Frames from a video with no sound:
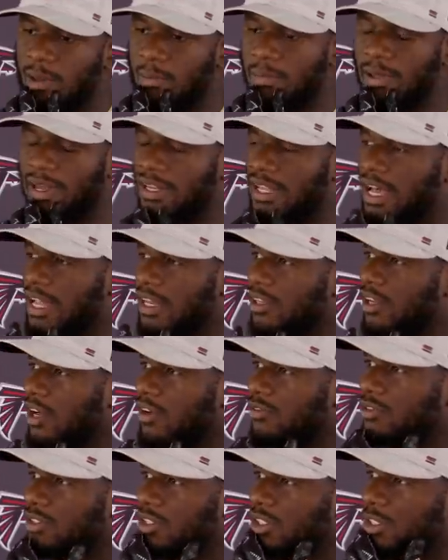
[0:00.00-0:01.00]
Played a lot of
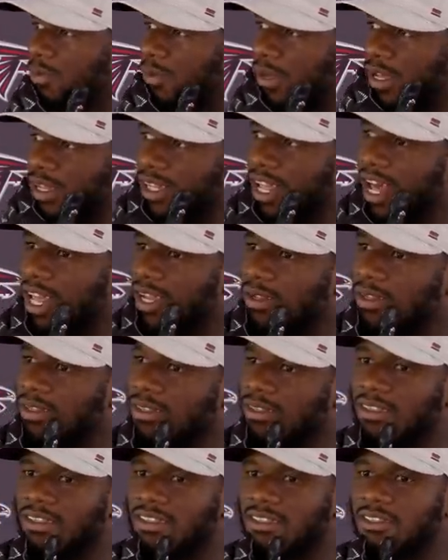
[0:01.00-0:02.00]
coverages, played a lot of
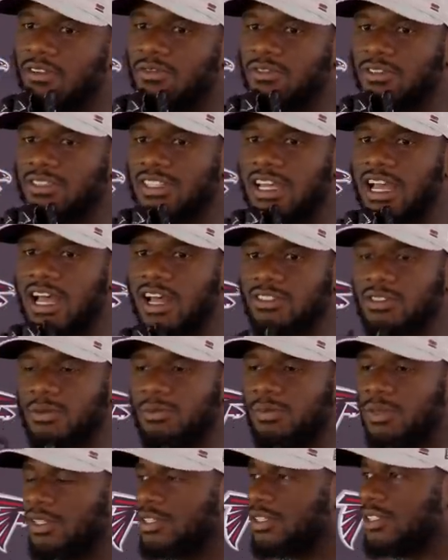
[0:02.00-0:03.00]
different styles
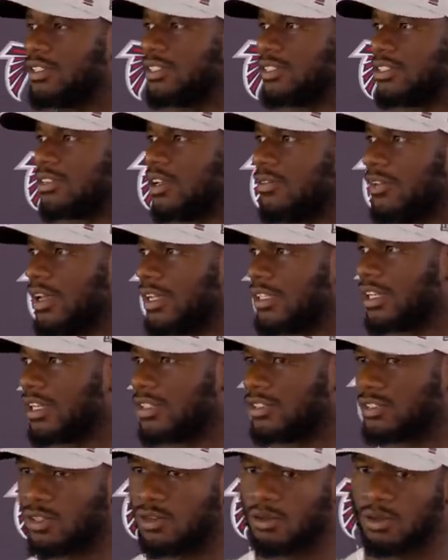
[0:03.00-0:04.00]
of blitzes and stuff like
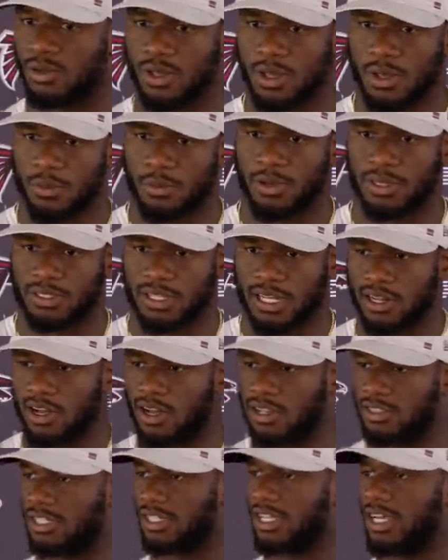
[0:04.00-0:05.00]
that. So putting that
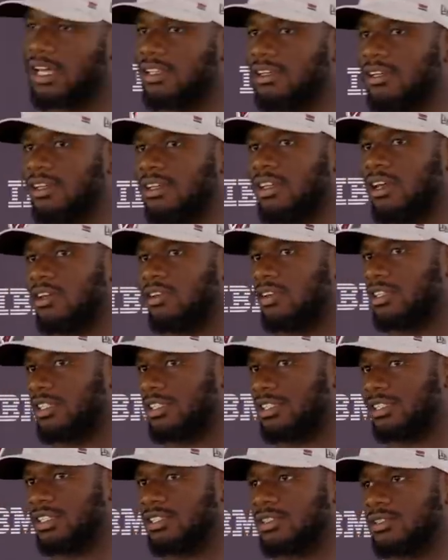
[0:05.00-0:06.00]
all together and learning
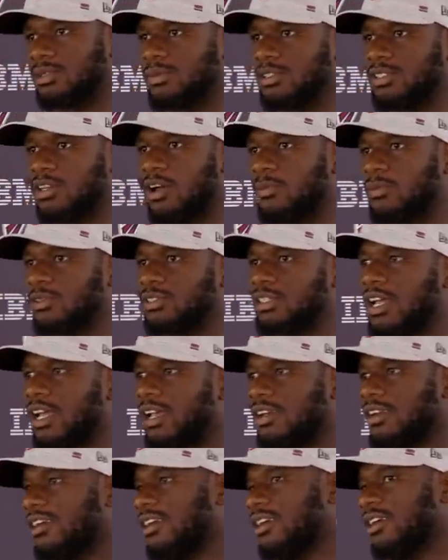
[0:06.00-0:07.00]
this system is almost
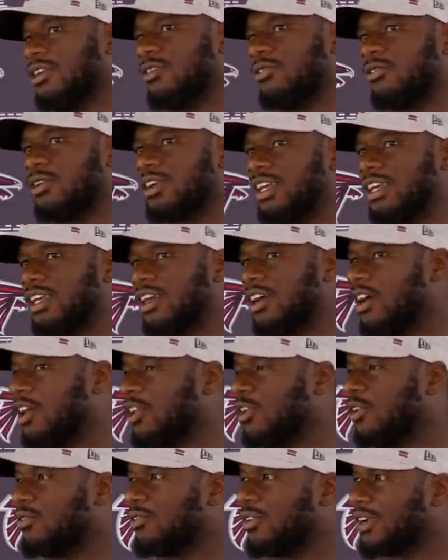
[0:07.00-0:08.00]
like rookie year
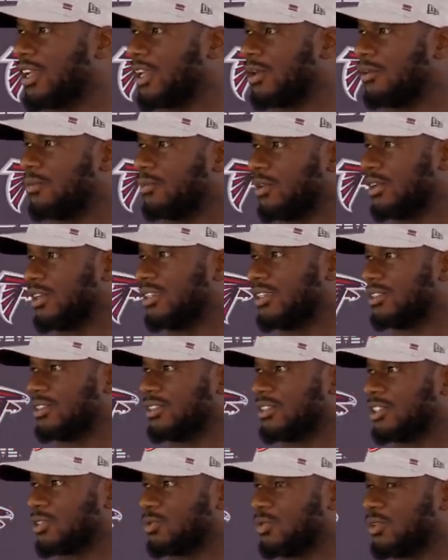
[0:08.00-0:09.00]
all over again, but
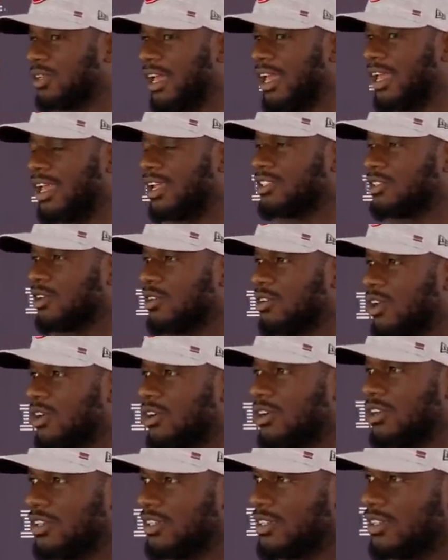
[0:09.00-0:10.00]
just with an edge on
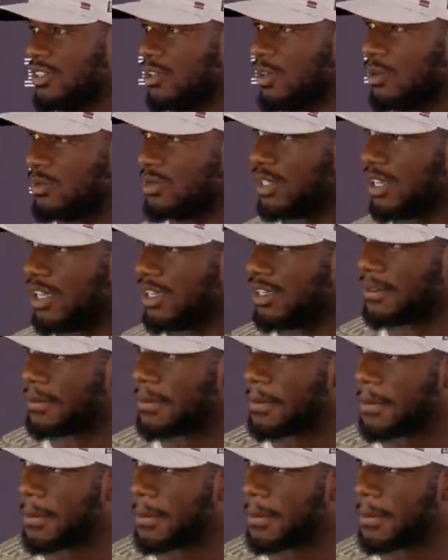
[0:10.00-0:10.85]
learning. You know what I'm saying?